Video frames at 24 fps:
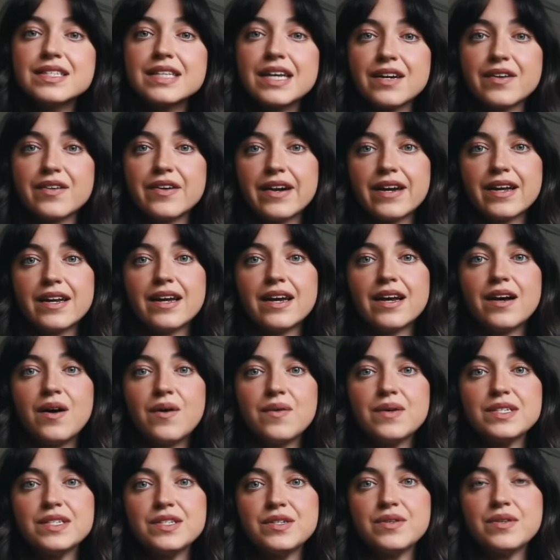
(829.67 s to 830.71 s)
that Greg and I
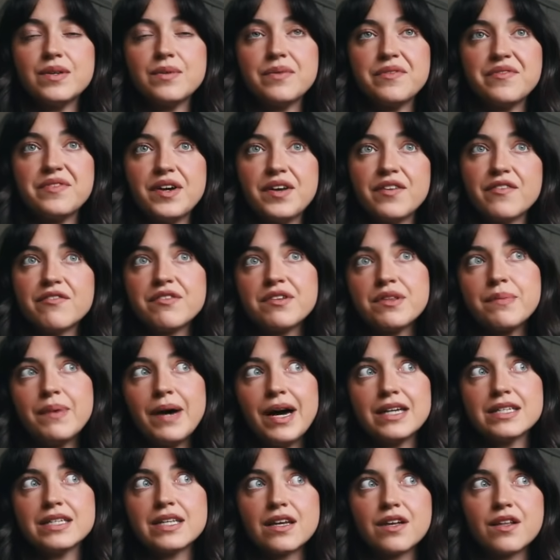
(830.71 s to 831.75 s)
always do that we've done for the
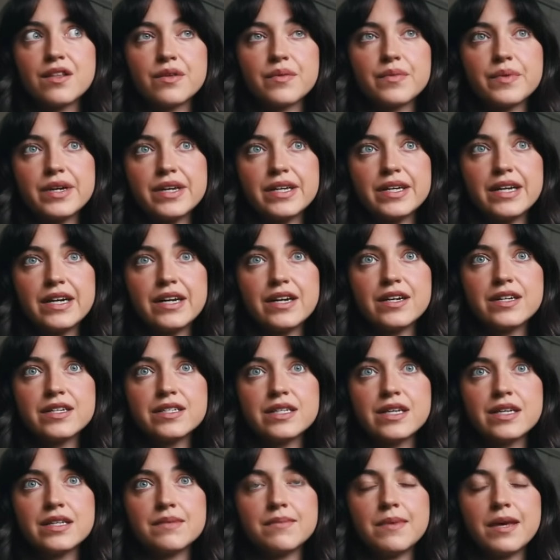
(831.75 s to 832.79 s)
past like 3 years
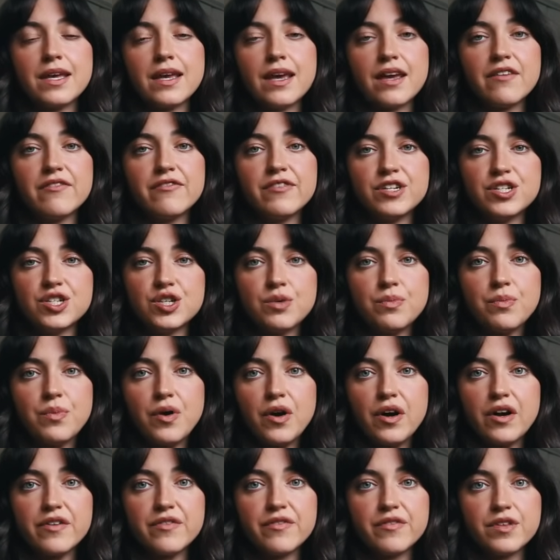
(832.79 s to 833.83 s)
is make a vision
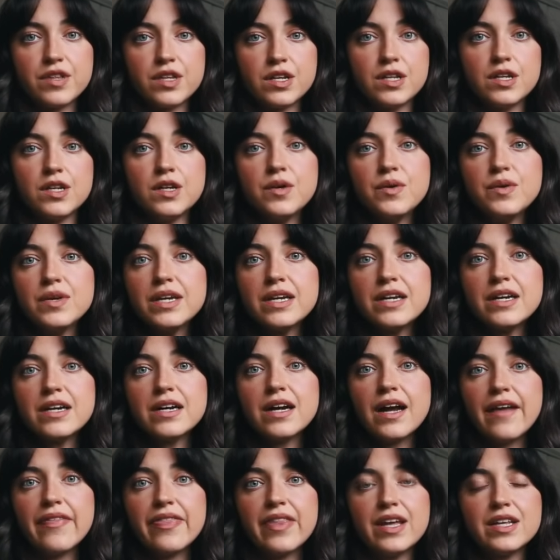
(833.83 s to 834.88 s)
board for the new year
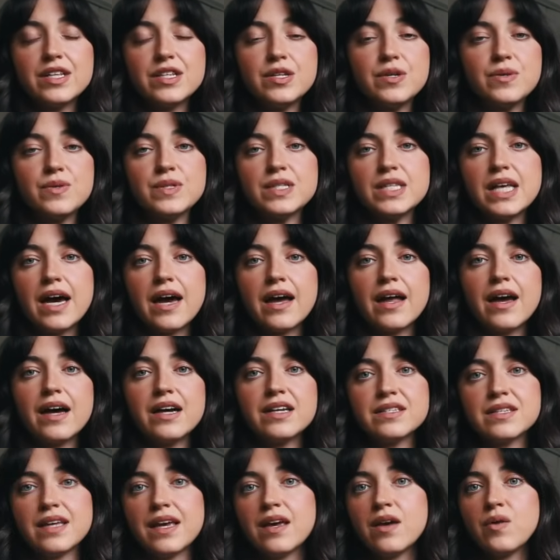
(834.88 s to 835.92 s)
and then use that
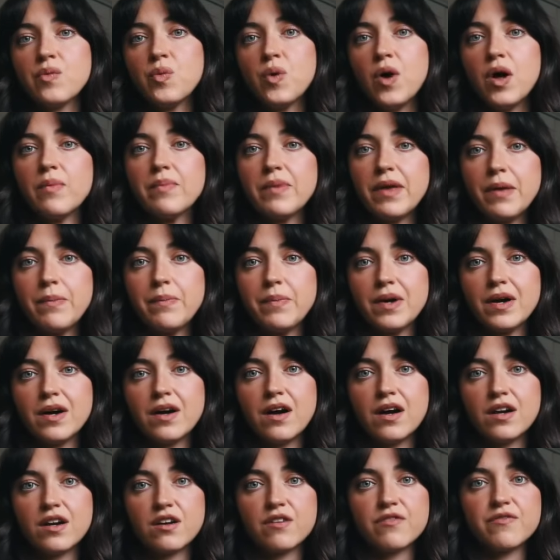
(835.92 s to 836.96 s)
as a wallpaper
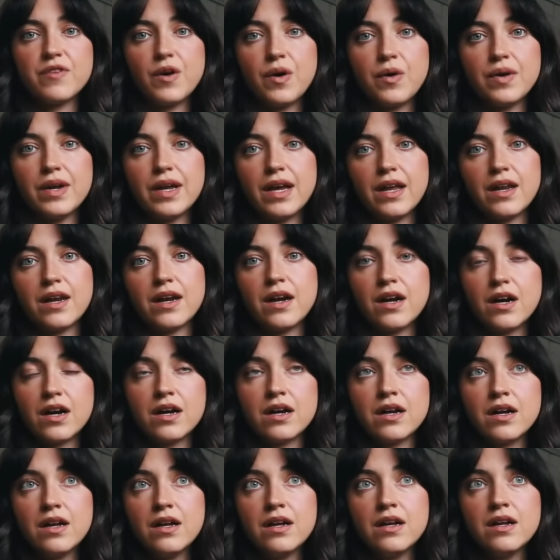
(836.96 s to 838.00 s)
on our phone and
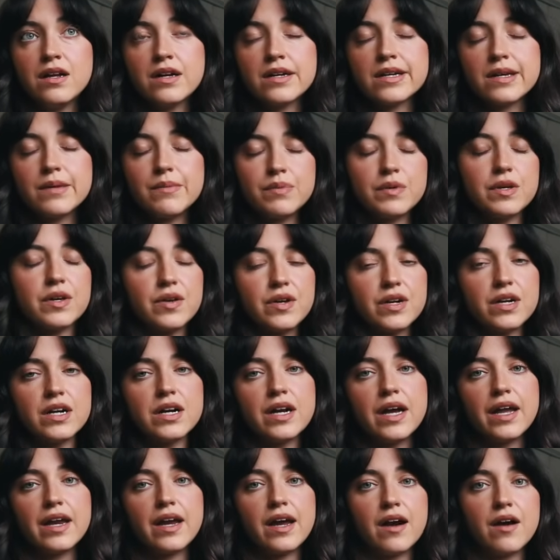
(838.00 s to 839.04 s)
our computer.
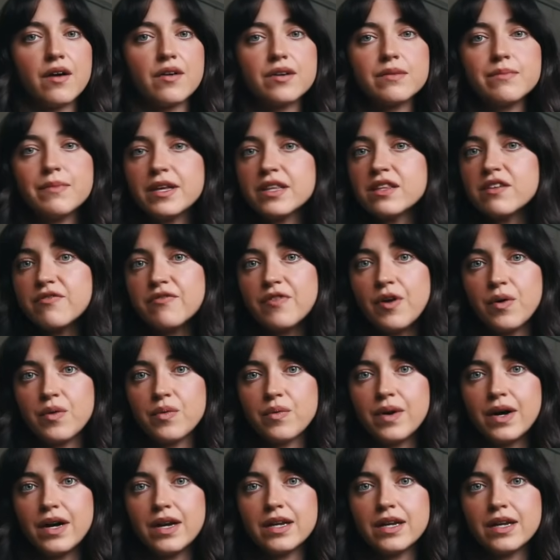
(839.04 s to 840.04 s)
And I already made the phone one.